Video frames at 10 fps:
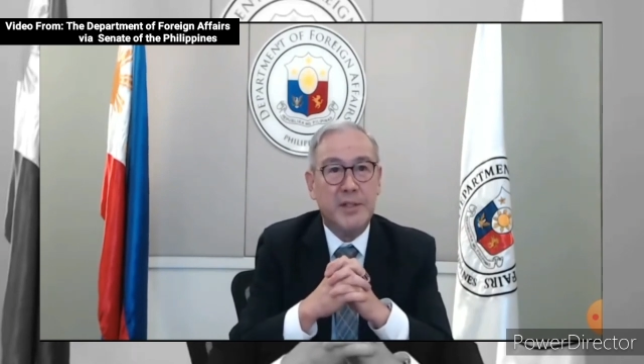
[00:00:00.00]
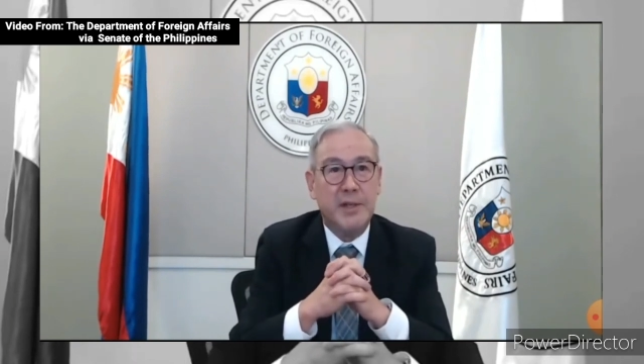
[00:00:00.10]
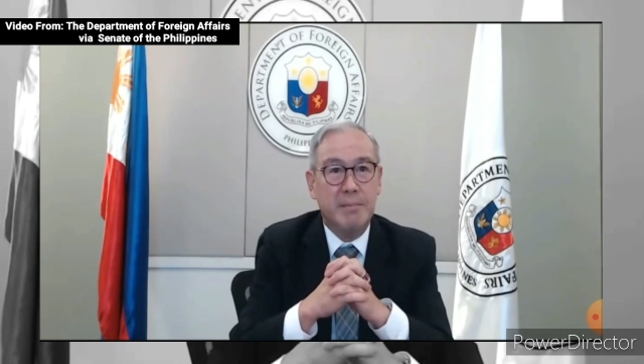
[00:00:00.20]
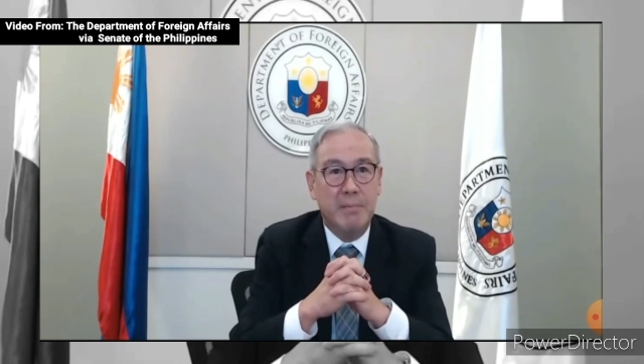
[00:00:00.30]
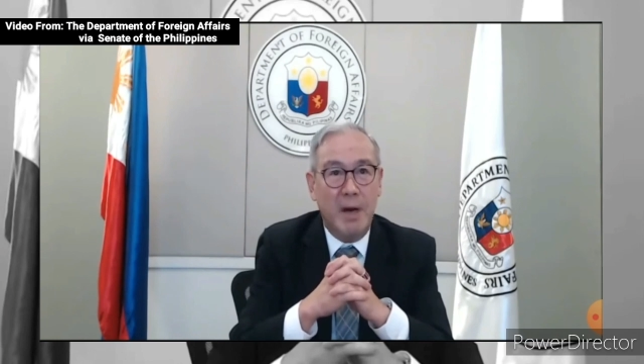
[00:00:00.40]

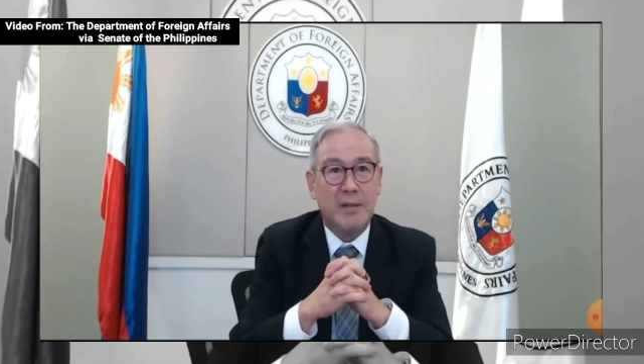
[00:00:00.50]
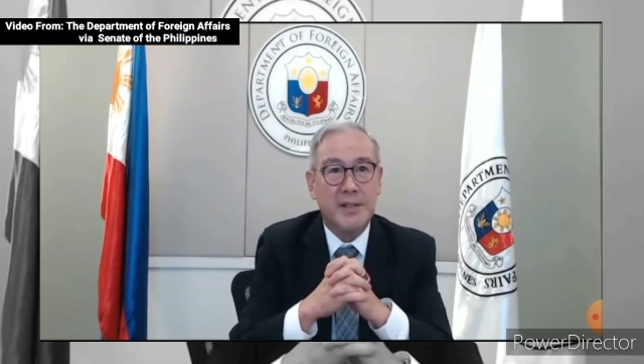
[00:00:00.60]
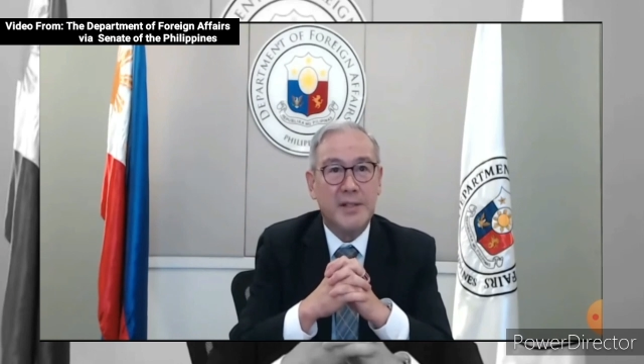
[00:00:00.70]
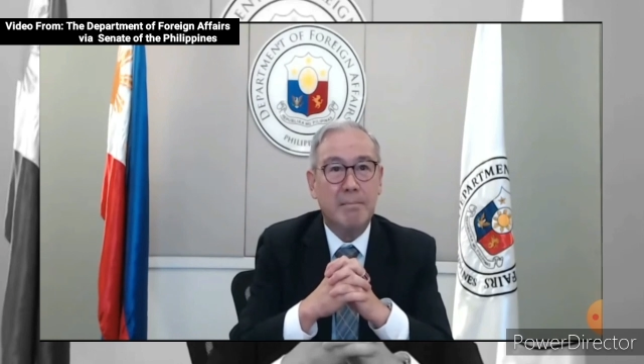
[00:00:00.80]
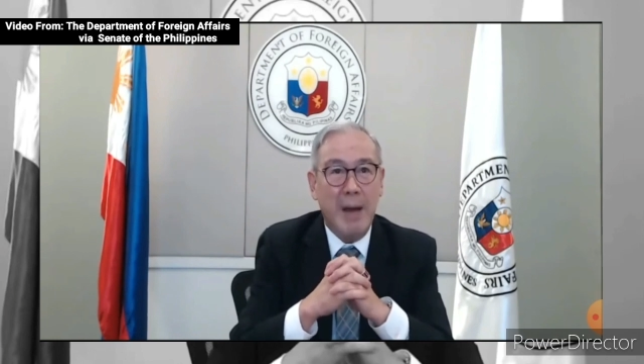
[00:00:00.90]
Burmese
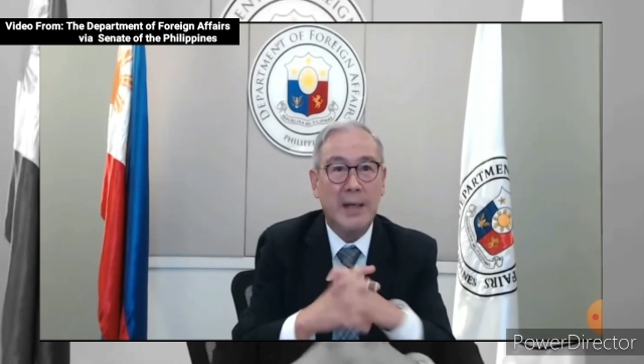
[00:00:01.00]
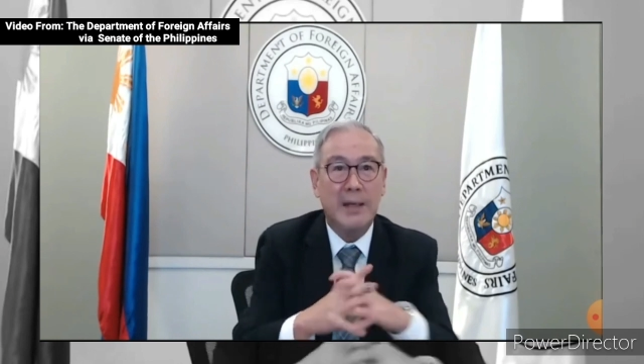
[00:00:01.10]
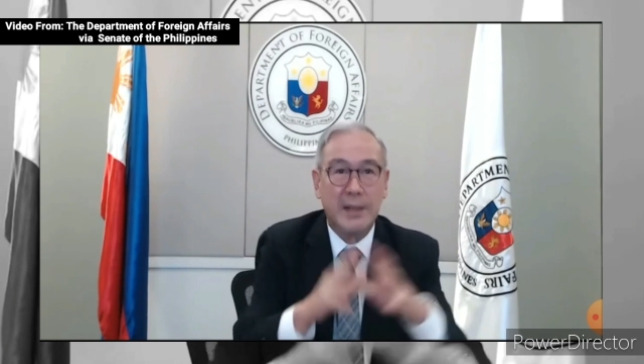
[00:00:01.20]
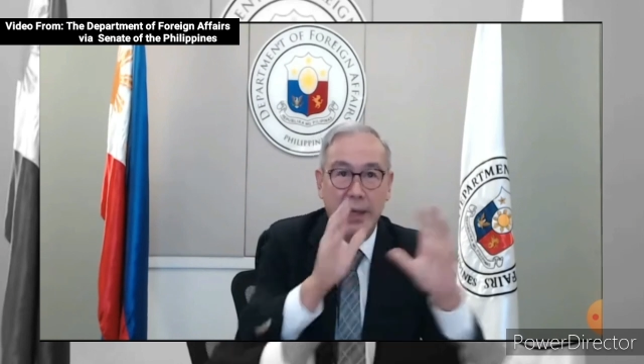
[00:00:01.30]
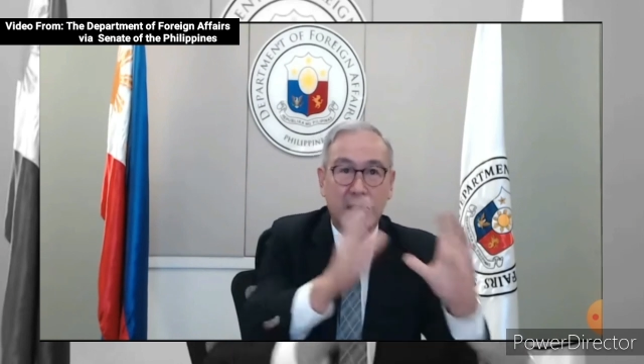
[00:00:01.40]
democracy
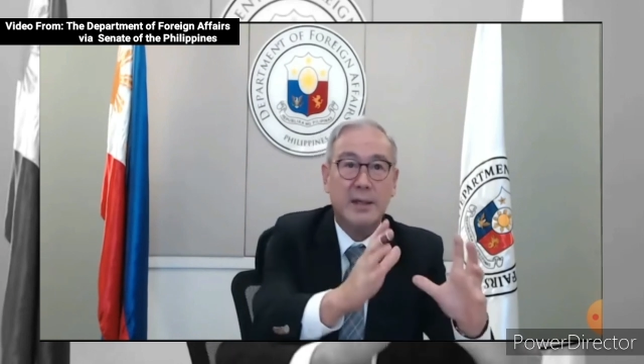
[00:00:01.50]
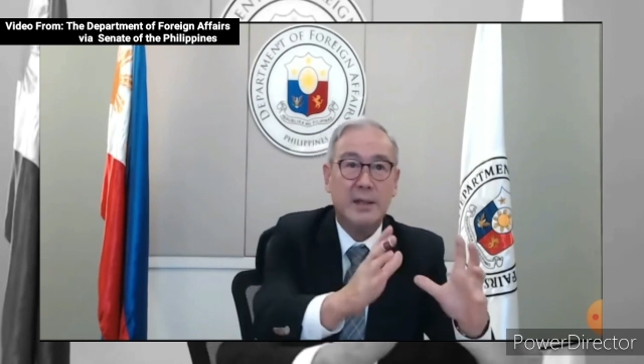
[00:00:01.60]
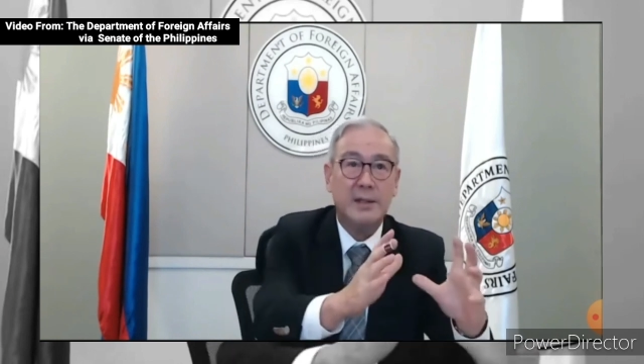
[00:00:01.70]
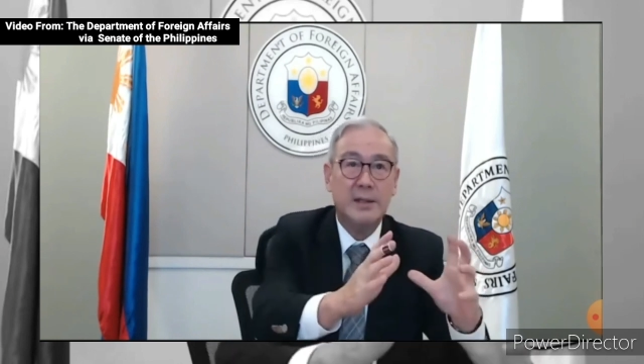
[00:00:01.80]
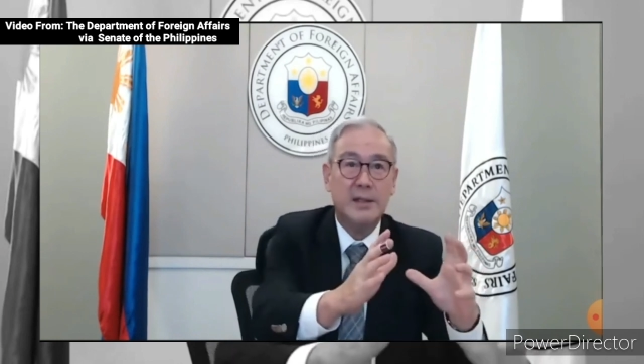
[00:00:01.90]
back
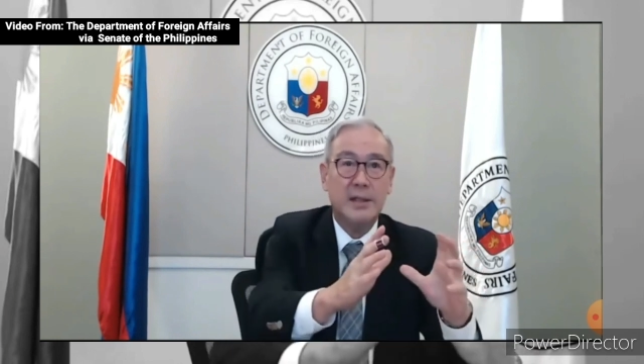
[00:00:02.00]
there